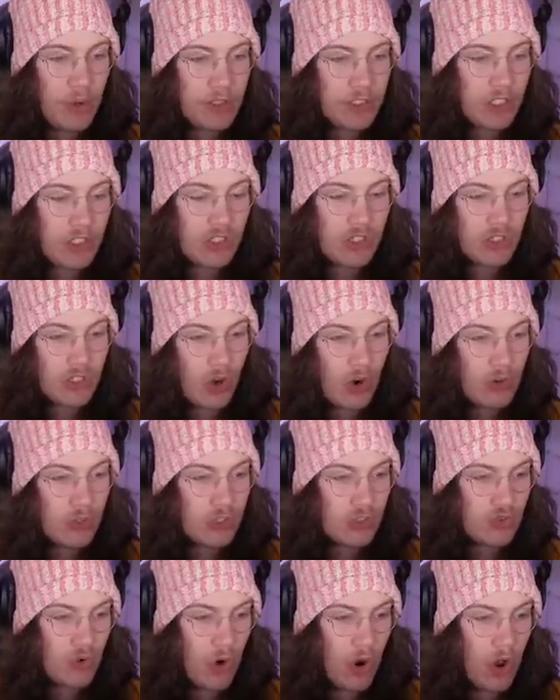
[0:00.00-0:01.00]
ones are so
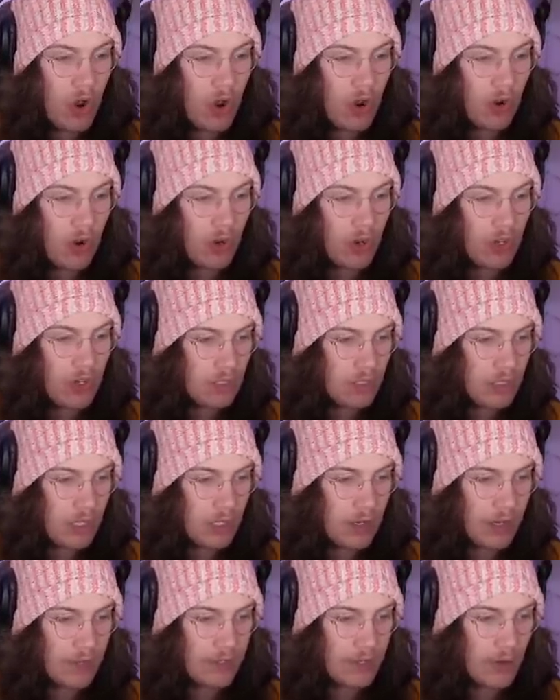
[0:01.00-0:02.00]
strong.
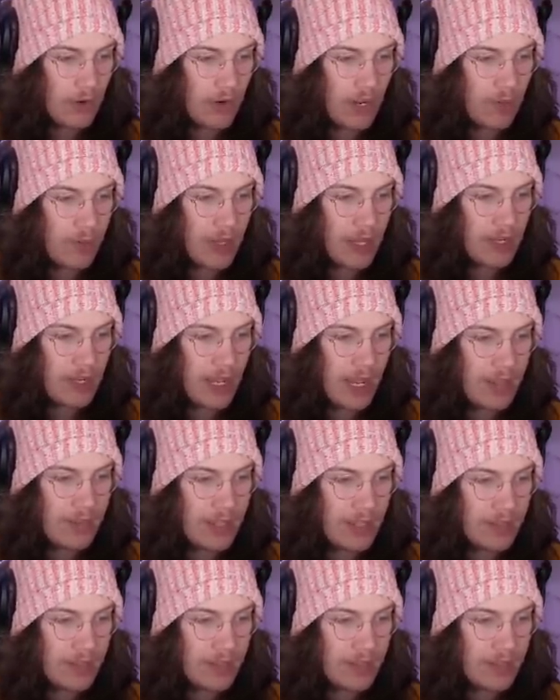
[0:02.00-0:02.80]
All right, they all come in and